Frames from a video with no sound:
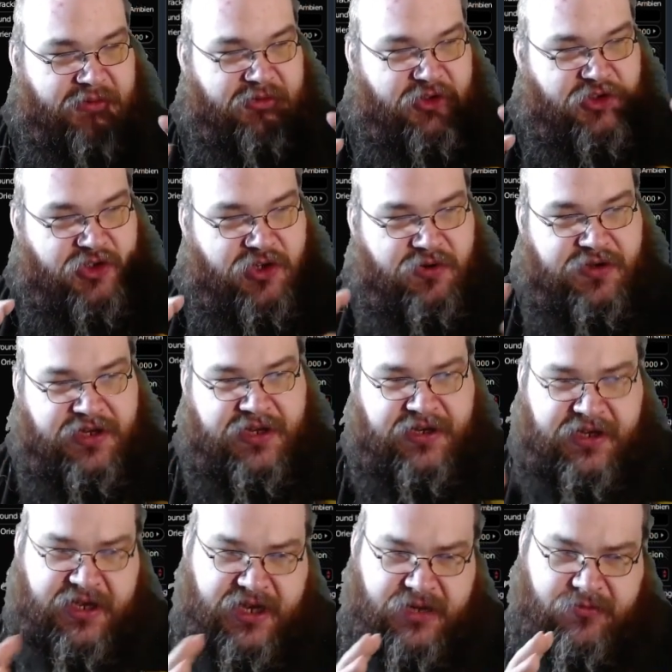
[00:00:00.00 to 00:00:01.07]
show it in
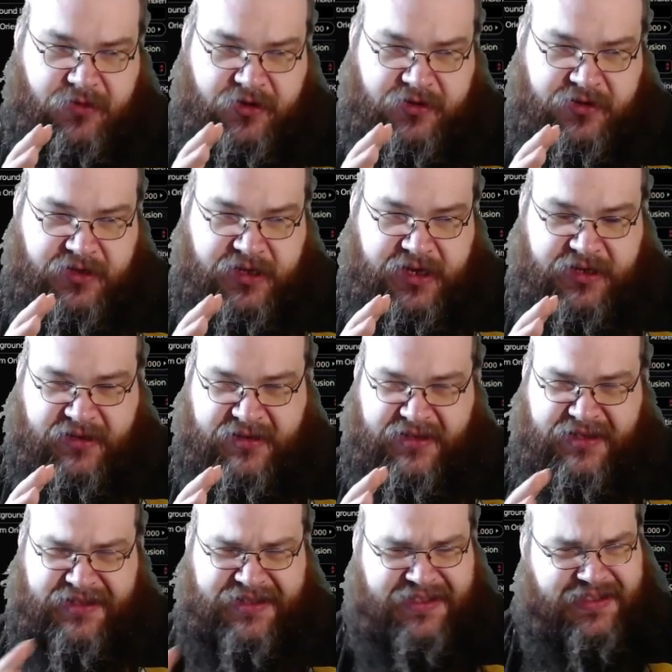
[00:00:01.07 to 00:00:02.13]
camera, and I'll
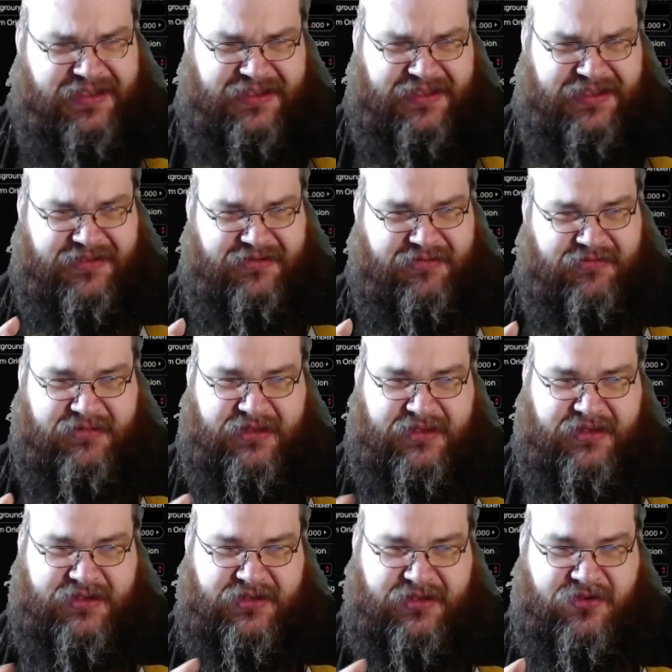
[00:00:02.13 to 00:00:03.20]
say this
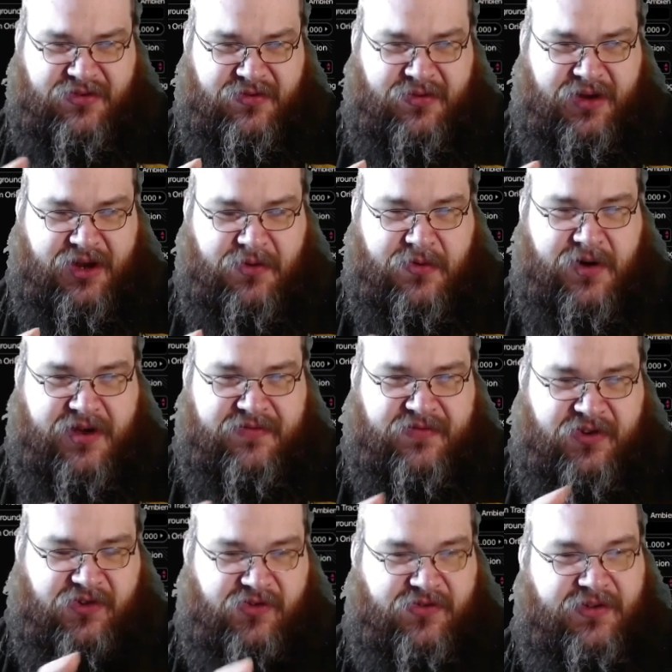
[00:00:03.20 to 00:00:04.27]
isn't doing what I want
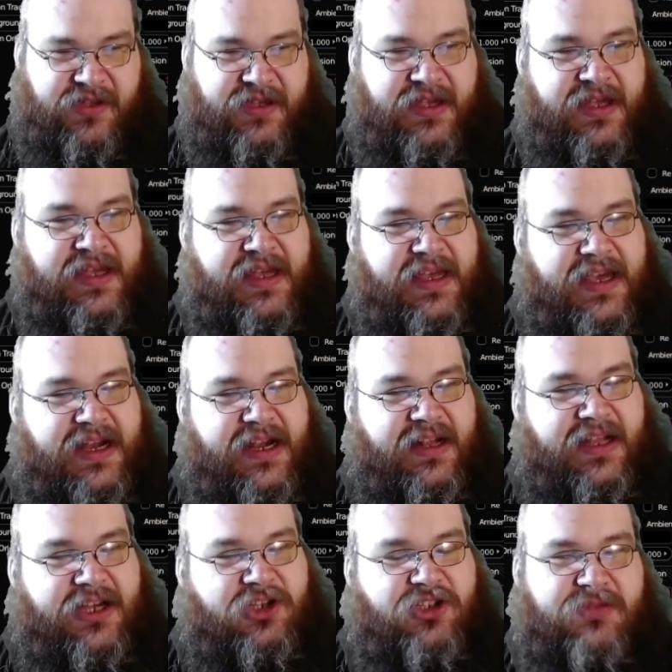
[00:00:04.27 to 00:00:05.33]
visually, and I'll
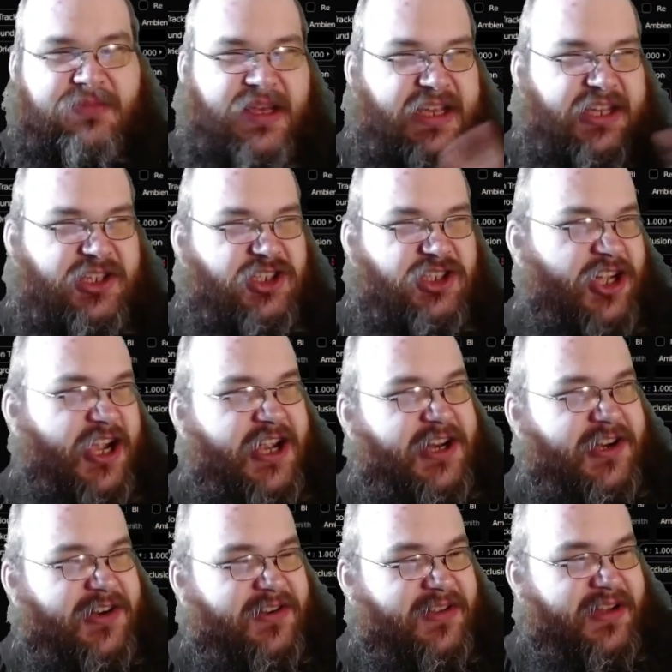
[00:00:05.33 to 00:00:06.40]
actually make it
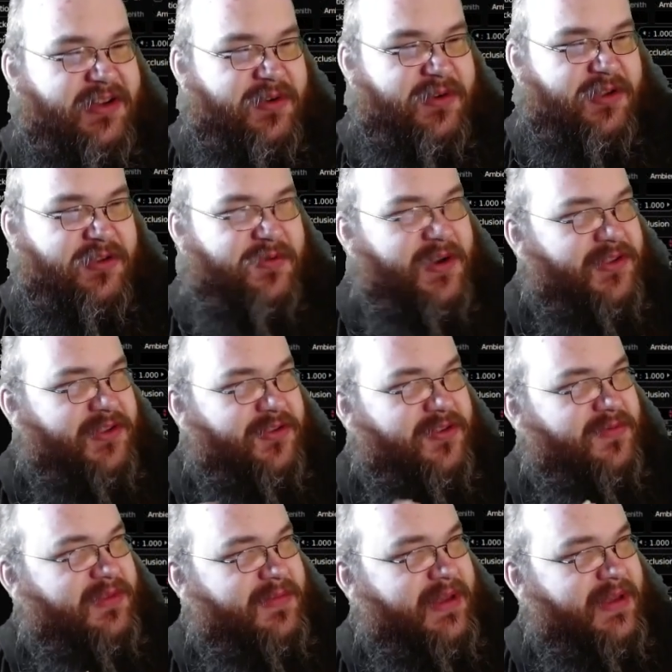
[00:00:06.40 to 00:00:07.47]
shinier than it would otherwise
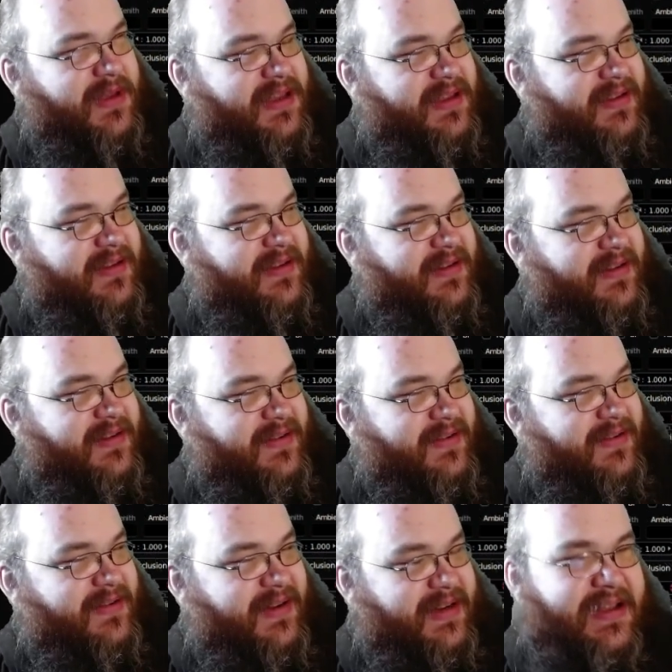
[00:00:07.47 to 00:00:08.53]
normally be,
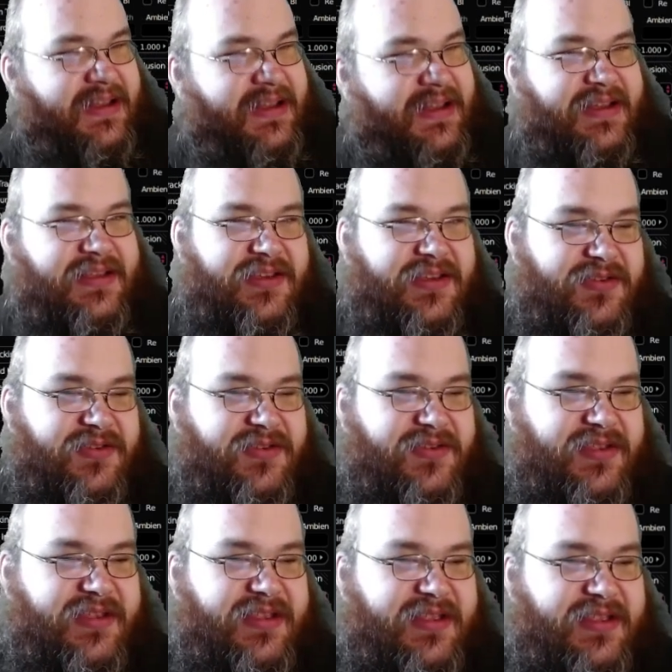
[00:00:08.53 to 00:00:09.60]
right? So
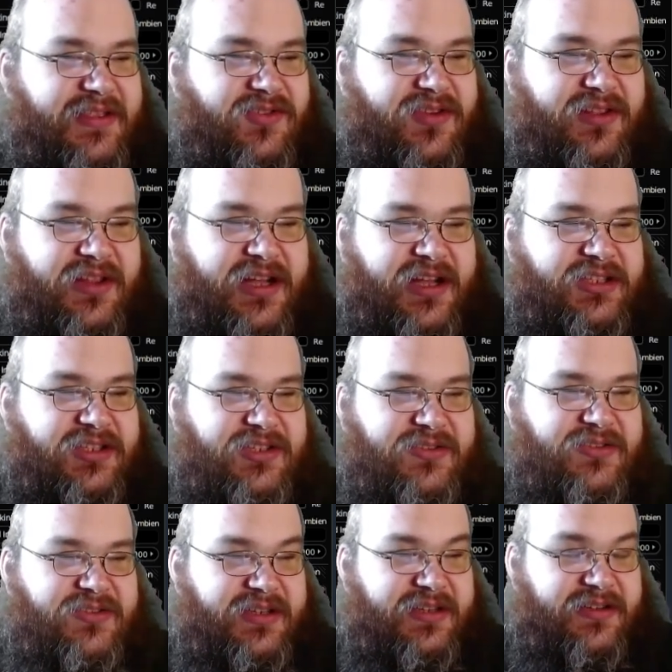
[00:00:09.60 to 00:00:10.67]
there's a lot
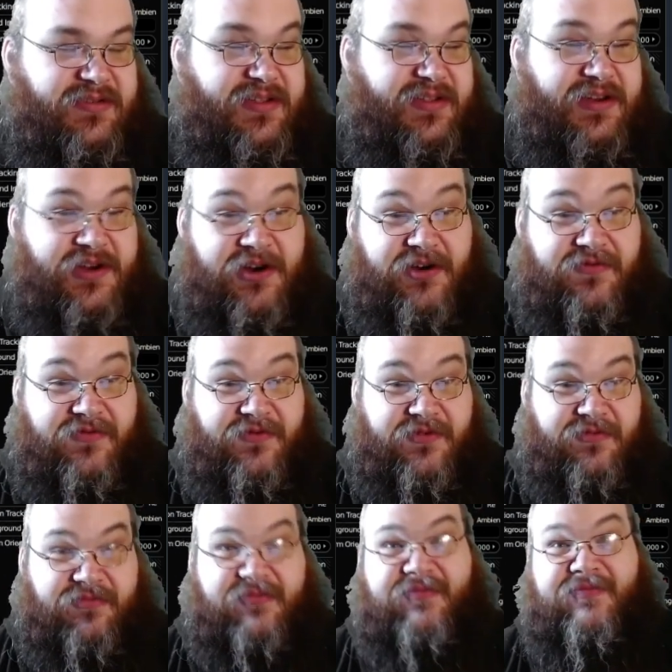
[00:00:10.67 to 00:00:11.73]
to it. It's an art
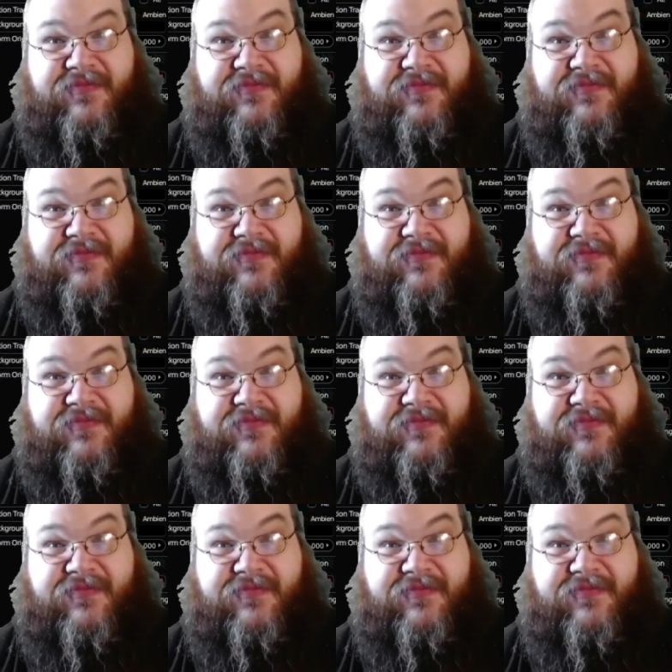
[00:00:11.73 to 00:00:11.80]
form.